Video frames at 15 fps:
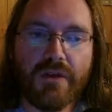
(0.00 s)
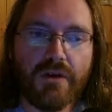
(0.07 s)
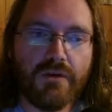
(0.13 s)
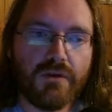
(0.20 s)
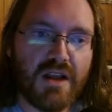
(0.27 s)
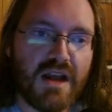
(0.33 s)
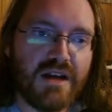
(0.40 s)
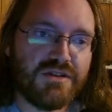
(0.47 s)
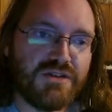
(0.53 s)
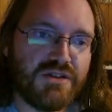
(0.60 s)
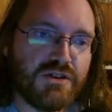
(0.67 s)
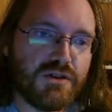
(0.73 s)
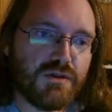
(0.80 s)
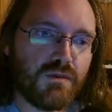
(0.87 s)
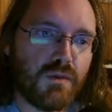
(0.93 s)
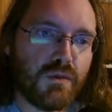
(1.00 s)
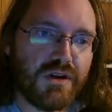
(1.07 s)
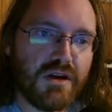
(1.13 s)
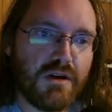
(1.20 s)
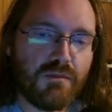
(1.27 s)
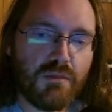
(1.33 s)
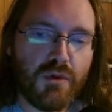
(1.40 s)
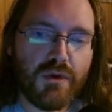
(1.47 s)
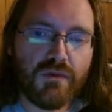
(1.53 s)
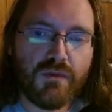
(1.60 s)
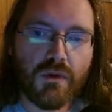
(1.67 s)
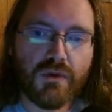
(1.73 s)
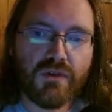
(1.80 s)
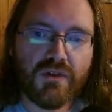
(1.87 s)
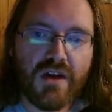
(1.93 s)
Over the last year,
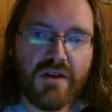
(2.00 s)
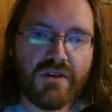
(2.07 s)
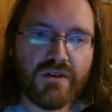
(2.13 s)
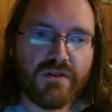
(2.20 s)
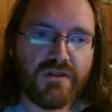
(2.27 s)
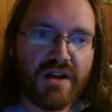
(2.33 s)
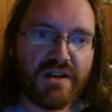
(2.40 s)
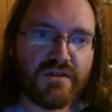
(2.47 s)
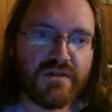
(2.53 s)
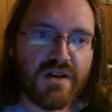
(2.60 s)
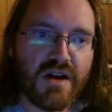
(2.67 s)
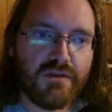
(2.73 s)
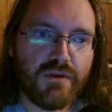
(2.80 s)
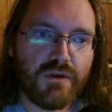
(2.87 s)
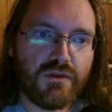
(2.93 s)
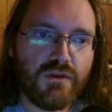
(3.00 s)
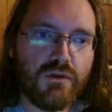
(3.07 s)
48.47 over the last 5 years,